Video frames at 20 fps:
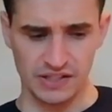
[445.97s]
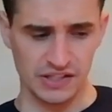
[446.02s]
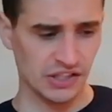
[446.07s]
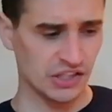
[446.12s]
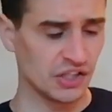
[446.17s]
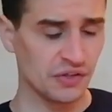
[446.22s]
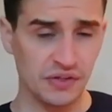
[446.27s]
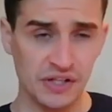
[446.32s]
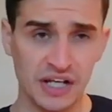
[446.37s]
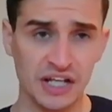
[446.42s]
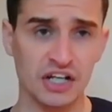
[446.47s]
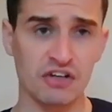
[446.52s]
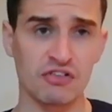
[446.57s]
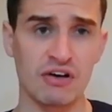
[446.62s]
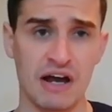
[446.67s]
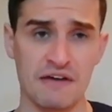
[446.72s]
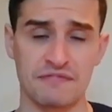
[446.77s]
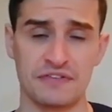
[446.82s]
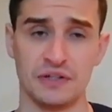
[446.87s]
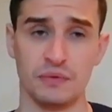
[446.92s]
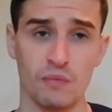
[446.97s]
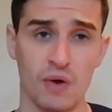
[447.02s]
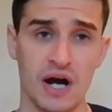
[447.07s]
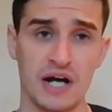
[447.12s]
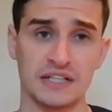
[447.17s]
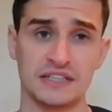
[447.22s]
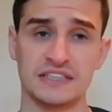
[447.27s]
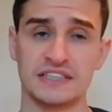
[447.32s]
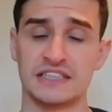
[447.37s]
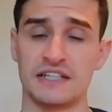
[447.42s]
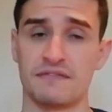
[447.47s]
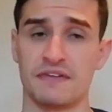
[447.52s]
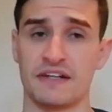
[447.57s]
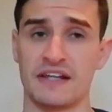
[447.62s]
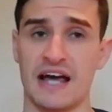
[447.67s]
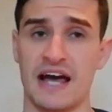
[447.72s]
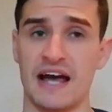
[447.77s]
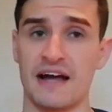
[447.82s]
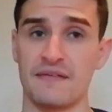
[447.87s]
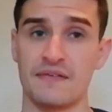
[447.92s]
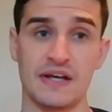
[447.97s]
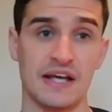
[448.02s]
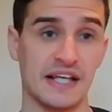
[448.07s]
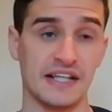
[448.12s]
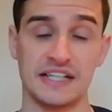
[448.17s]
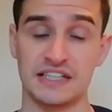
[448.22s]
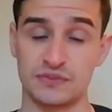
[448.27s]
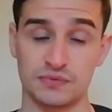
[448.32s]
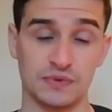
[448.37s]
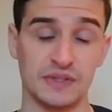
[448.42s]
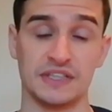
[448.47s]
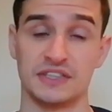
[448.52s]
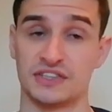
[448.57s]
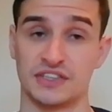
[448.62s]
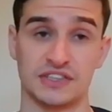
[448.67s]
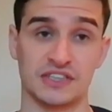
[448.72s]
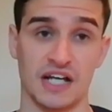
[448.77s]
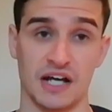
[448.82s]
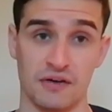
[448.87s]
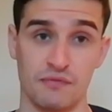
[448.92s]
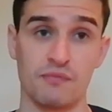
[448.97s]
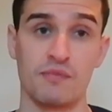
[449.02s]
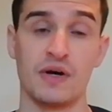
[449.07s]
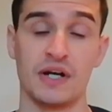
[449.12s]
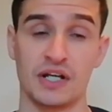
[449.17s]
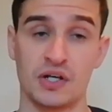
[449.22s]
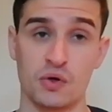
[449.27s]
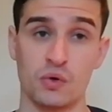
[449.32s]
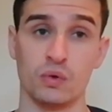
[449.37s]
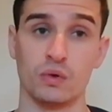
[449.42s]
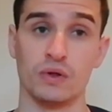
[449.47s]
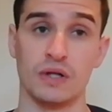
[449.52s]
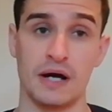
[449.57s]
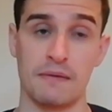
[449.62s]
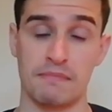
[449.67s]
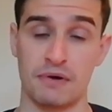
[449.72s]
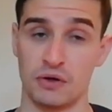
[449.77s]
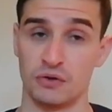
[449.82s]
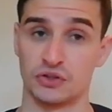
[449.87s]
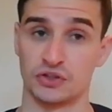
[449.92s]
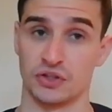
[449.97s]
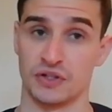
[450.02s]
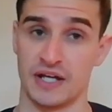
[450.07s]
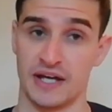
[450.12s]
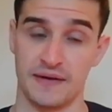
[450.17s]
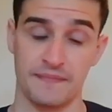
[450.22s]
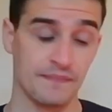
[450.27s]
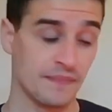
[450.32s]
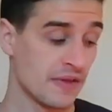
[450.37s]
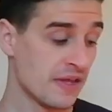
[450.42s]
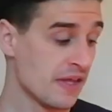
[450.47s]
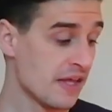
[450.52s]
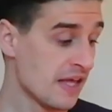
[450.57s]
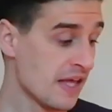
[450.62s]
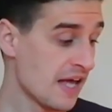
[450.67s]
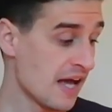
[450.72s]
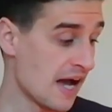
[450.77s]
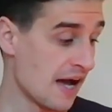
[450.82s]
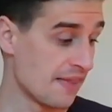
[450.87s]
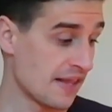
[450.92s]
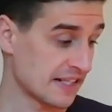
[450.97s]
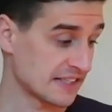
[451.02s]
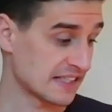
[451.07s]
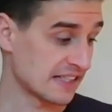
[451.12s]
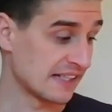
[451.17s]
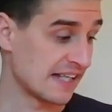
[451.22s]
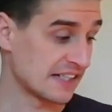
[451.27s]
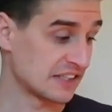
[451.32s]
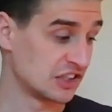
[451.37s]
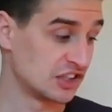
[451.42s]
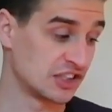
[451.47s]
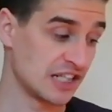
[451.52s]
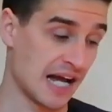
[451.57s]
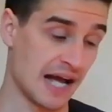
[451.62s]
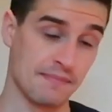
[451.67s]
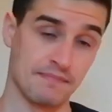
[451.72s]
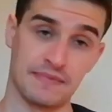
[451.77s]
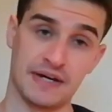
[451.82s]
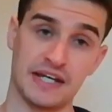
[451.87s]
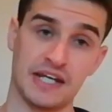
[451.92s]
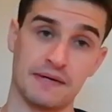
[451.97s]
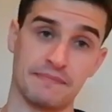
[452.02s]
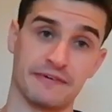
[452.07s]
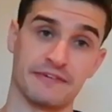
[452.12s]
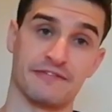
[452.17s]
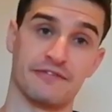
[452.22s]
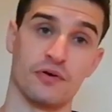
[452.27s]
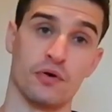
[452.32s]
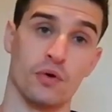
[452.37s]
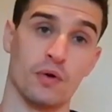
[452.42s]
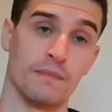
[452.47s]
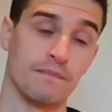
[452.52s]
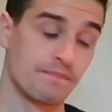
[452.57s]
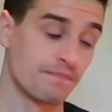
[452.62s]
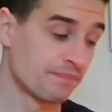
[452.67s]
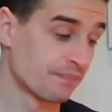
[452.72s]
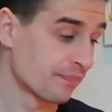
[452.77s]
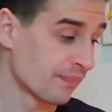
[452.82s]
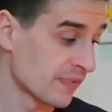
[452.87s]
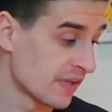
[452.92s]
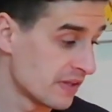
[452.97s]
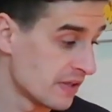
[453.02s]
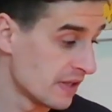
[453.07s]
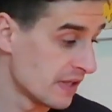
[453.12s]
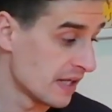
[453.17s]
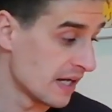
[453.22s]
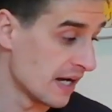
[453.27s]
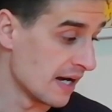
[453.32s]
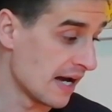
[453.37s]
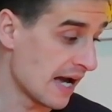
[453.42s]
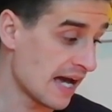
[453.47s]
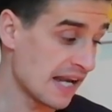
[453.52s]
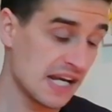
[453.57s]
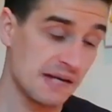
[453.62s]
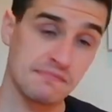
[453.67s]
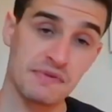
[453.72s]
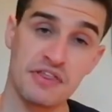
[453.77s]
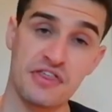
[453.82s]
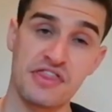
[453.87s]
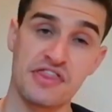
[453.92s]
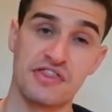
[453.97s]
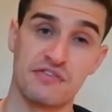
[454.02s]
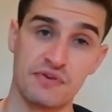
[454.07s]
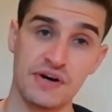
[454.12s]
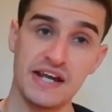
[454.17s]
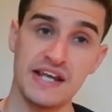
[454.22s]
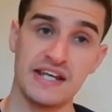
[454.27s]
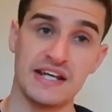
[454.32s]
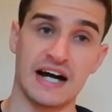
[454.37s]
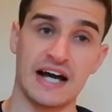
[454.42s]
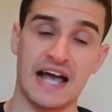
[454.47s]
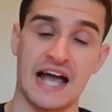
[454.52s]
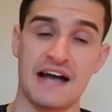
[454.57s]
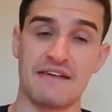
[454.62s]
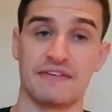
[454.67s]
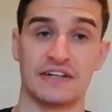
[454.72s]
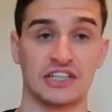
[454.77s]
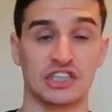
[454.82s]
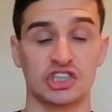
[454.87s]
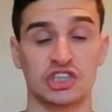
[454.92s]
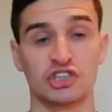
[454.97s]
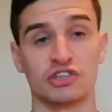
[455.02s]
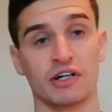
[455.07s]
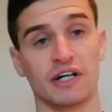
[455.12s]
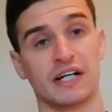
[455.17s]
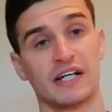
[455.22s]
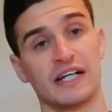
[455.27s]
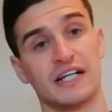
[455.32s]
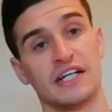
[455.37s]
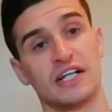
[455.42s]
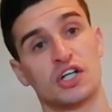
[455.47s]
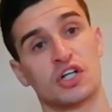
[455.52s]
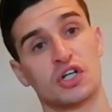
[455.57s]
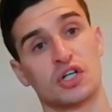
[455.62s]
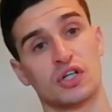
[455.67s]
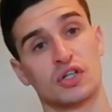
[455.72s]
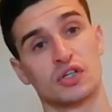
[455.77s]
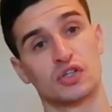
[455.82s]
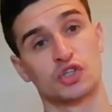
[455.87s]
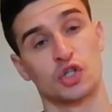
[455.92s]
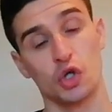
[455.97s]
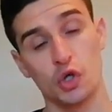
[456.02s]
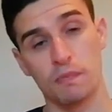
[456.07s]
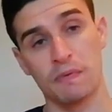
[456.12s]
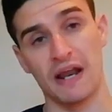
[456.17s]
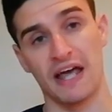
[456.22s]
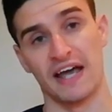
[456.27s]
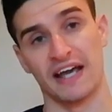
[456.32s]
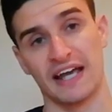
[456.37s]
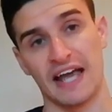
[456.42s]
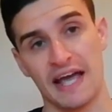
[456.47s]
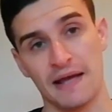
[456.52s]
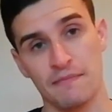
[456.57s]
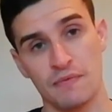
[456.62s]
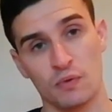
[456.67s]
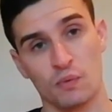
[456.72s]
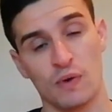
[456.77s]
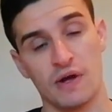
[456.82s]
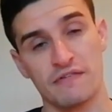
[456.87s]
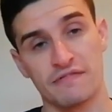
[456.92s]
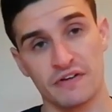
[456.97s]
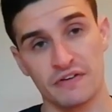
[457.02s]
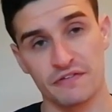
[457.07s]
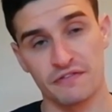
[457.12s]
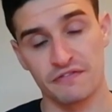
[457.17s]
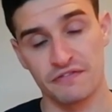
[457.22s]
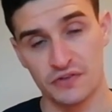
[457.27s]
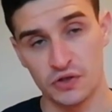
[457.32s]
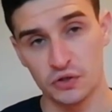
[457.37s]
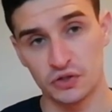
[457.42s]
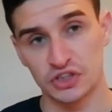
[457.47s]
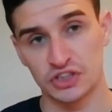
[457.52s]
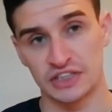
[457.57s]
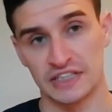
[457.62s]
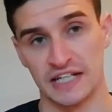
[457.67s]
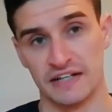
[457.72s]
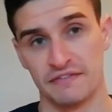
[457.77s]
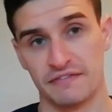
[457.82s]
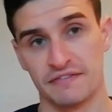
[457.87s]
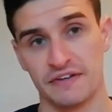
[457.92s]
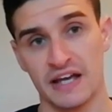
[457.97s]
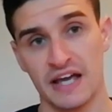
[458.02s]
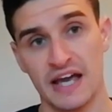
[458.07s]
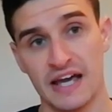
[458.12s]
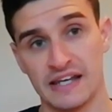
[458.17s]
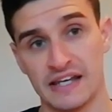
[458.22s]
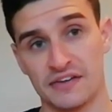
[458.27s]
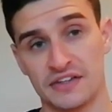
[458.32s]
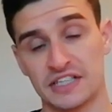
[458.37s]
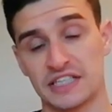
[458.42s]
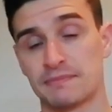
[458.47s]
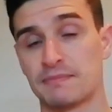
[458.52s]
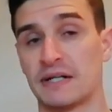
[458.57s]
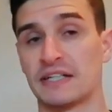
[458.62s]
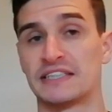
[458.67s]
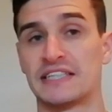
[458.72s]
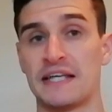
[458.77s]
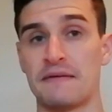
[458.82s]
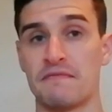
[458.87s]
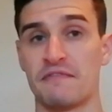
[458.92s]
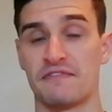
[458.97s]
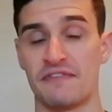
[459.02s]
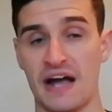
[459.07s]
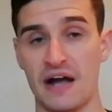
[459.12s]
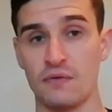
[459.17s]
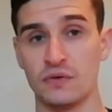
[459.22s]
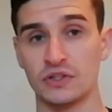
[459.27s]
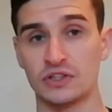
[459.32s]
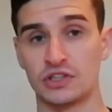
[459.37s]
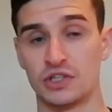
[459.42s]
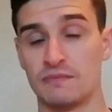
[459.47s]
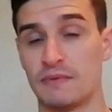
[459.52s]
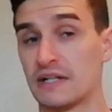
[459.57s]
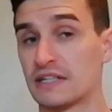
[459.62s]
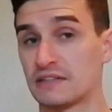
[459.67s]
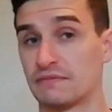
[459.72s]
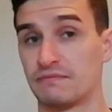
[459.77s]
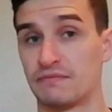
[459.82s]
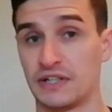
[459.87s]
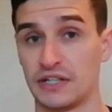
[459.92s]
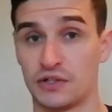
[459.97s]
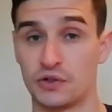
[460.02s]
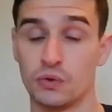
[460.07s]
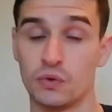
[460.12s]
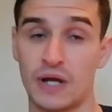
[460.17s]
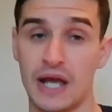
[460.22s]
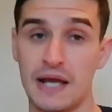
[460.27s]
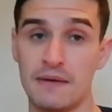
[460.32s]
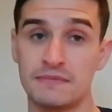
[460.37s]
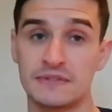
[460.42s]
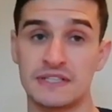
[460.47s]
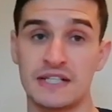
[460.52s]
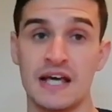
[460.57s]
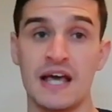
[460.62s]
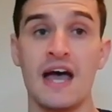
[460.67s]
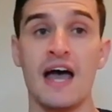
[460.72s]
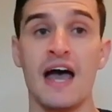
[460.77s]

You like crafting words and stuff like that. This one is just a really cool approach on it. That's Letter Jam at number 4. At number 3, I have a strictly 2-player game with Fugitive. Now this is by Tim Fowers, who makes some really cool games.